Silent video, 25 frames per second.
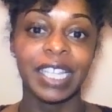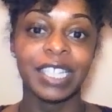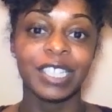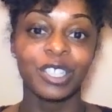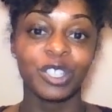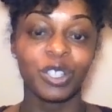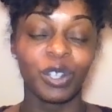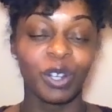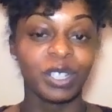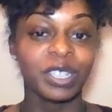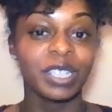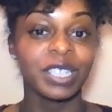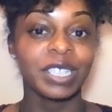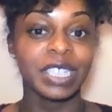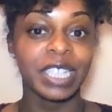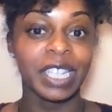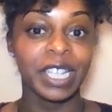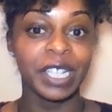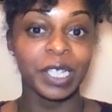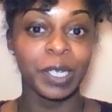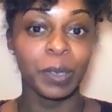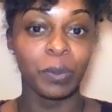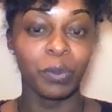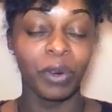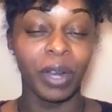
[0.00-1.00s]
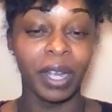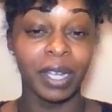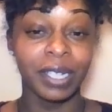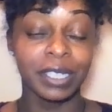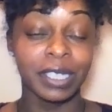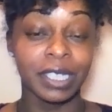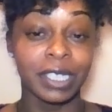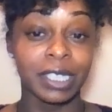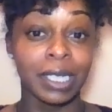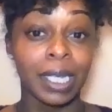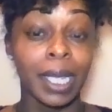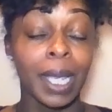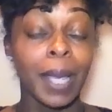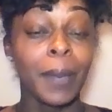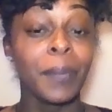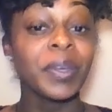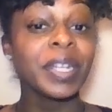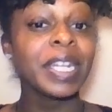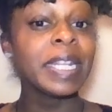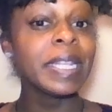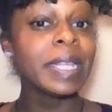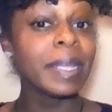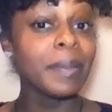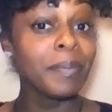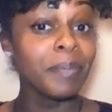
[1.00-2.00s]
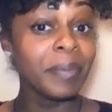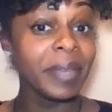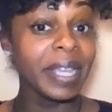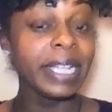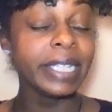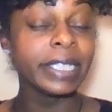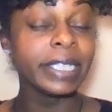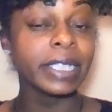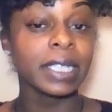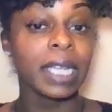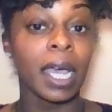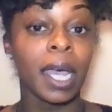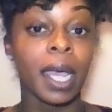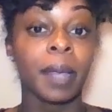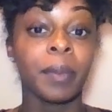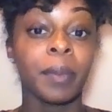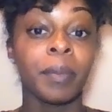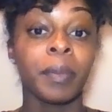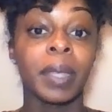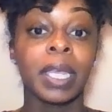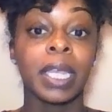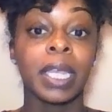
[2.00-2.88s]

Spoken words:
and start this healing process. But in the meantime,